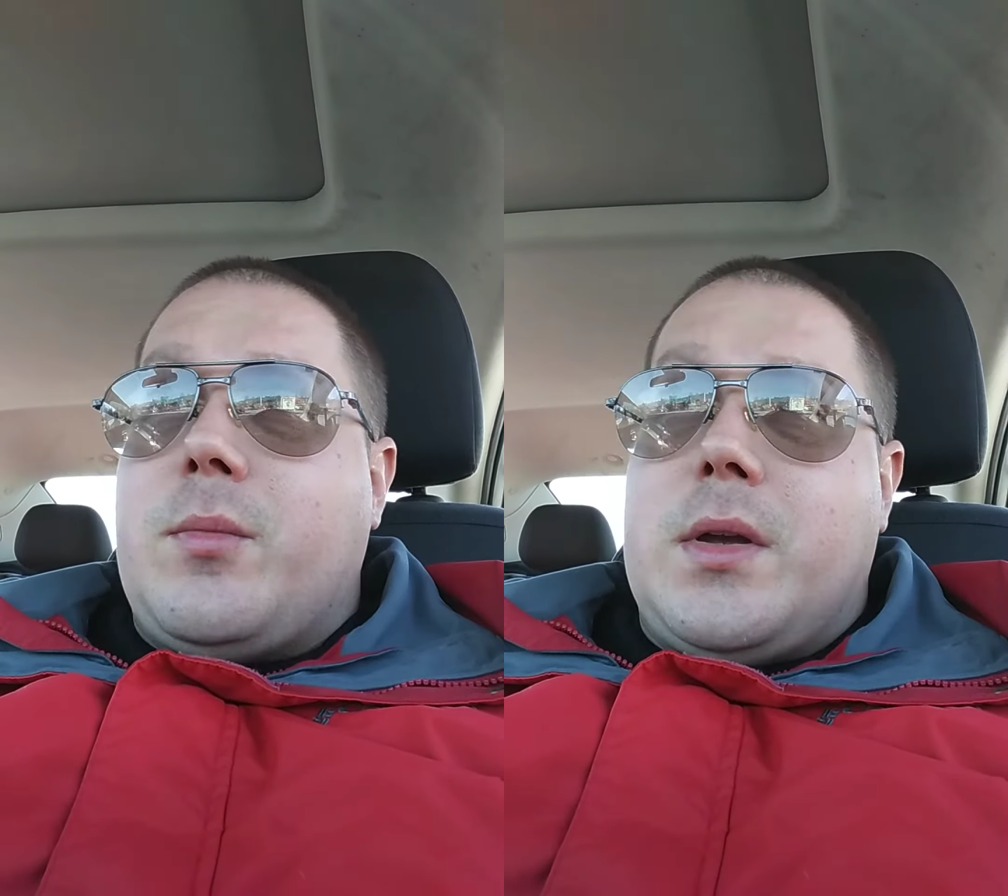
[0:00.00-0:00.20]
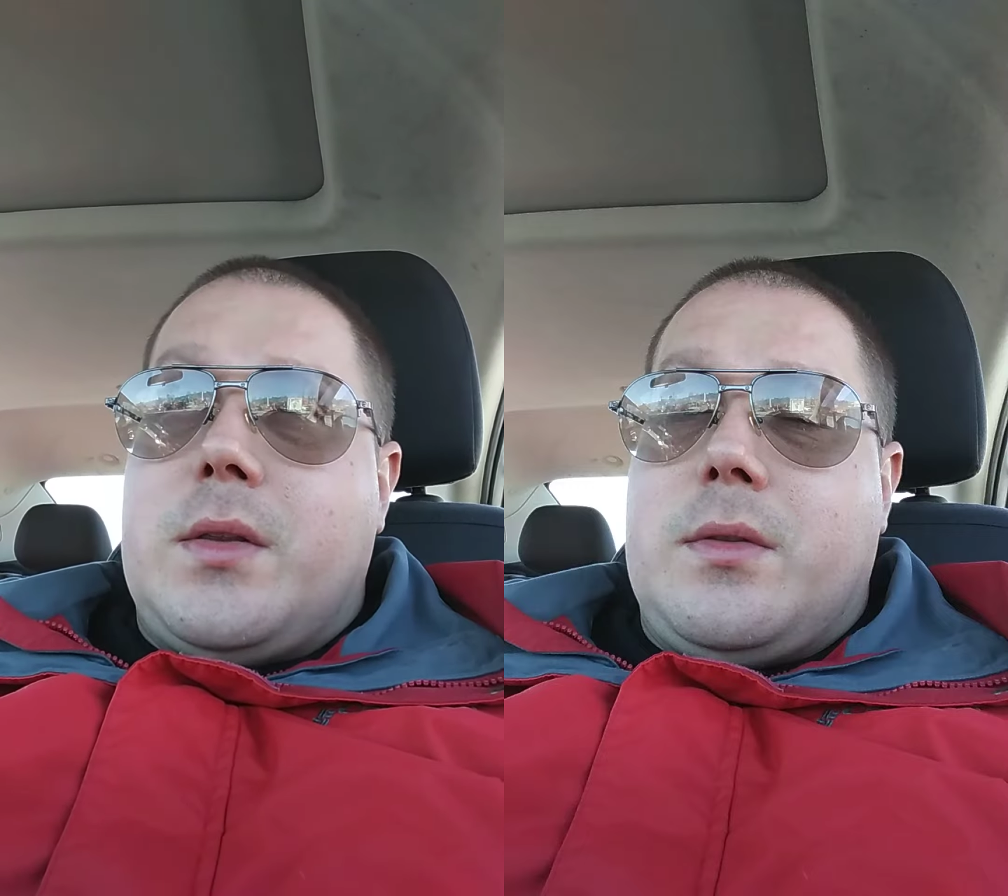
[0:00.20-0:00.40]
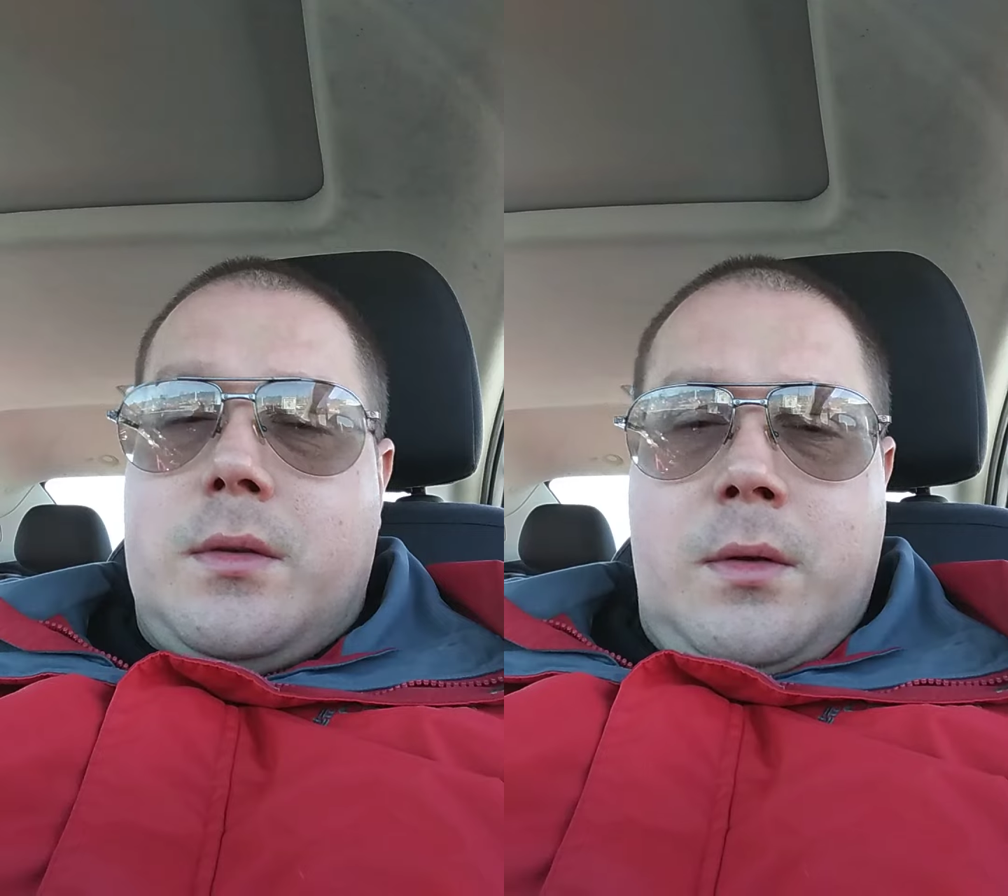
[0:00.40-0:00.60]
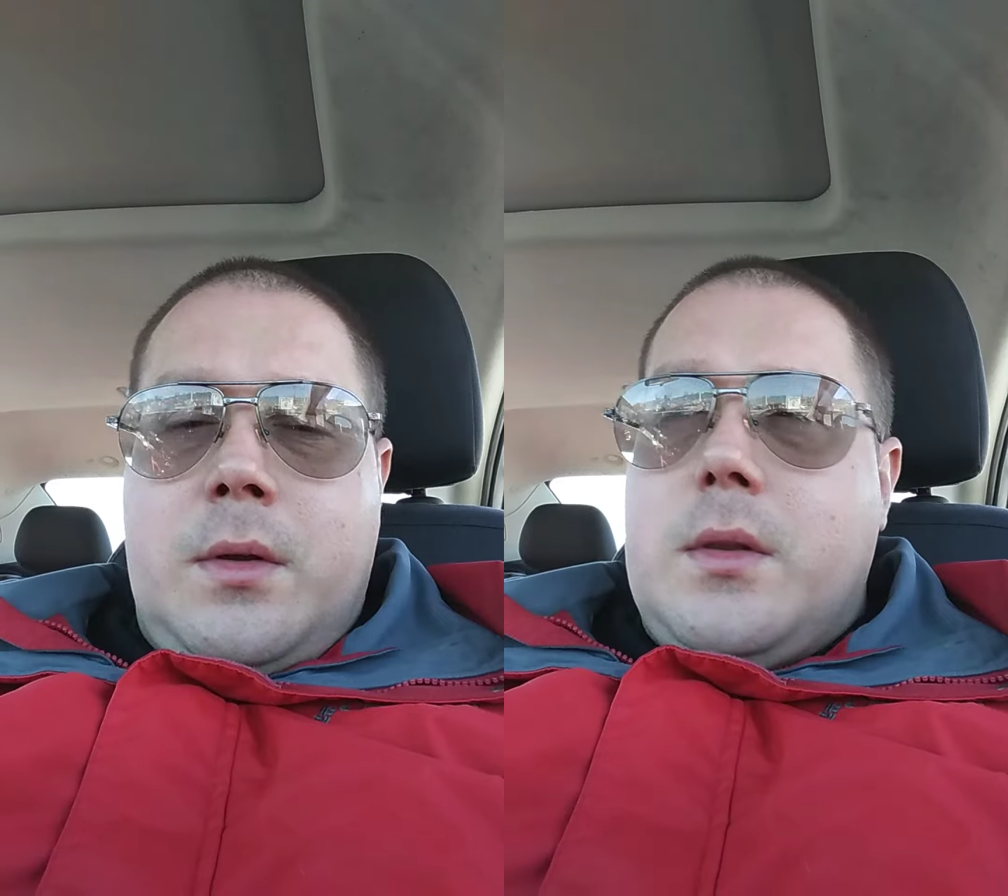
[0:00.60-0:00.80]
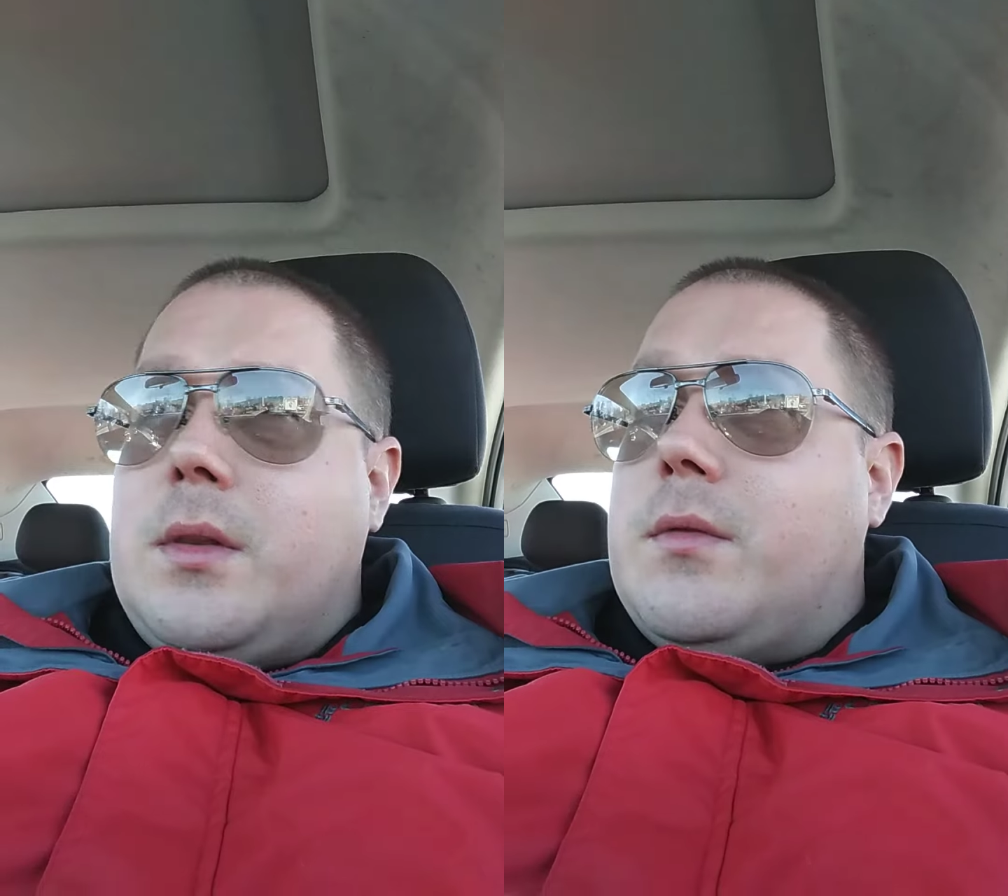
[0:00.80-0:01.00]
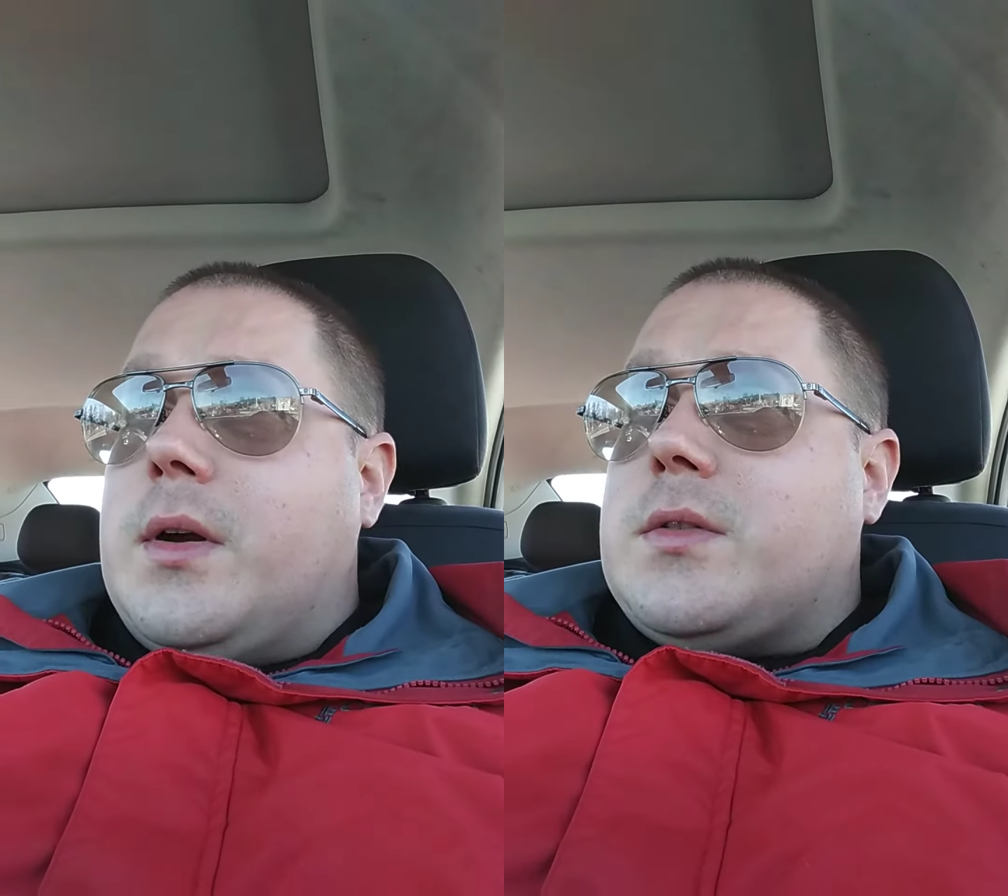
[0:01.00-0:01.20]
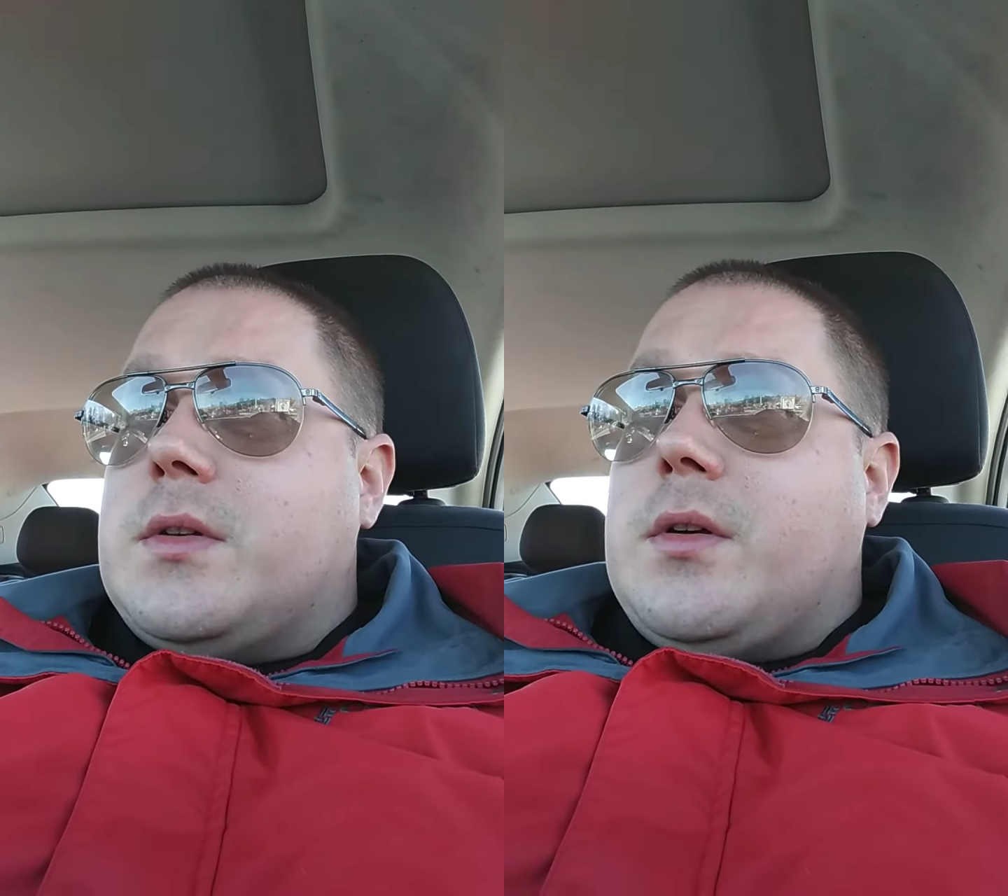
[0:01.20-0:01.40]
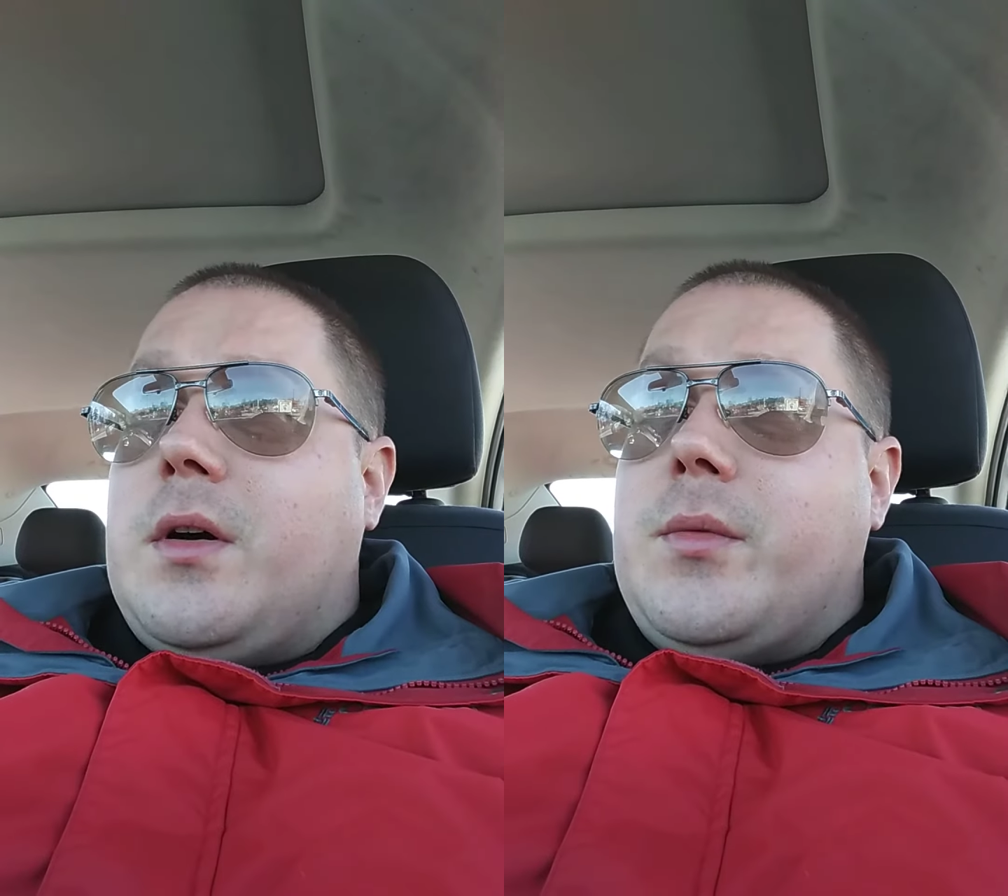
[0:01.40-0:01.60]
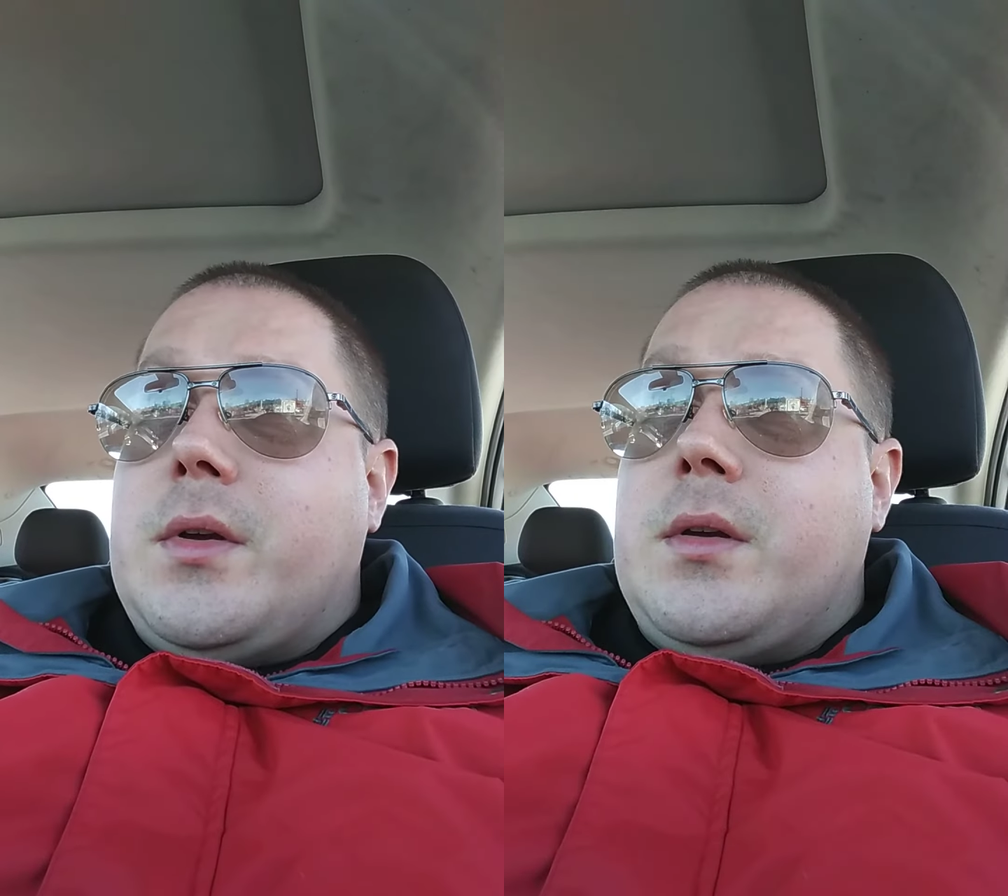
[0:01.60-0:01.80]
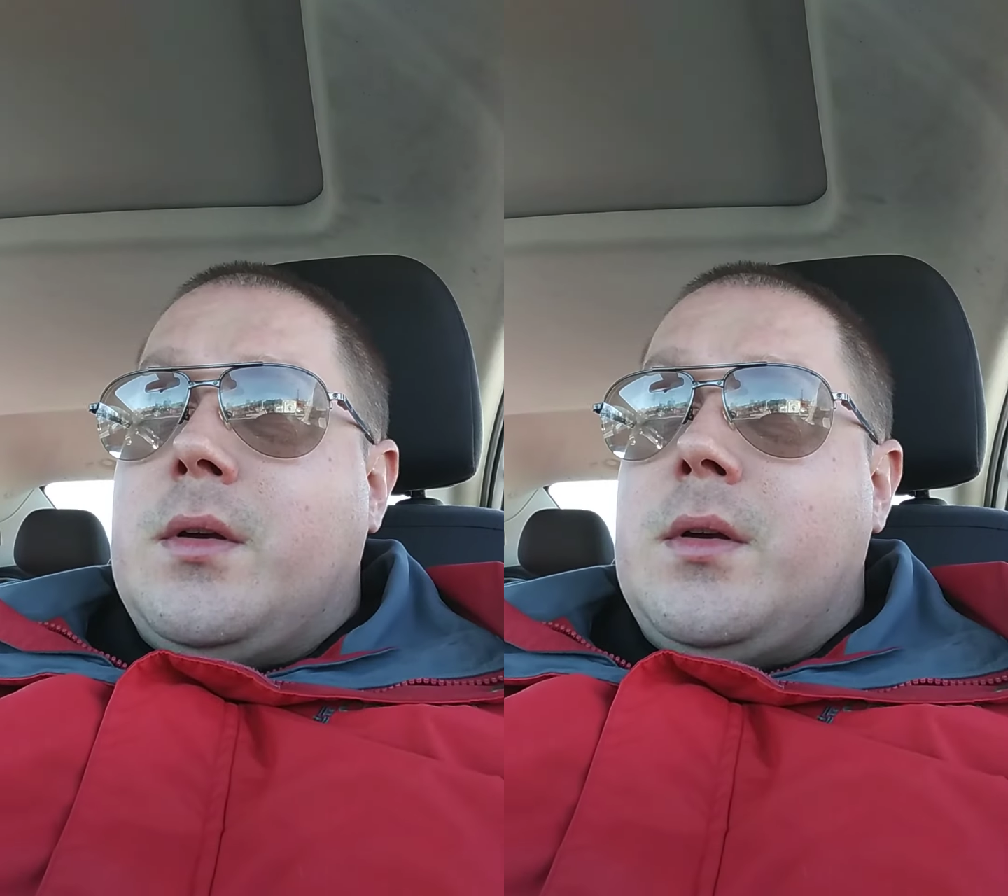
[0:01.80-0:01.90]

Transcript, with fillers: me and the advice he taught me.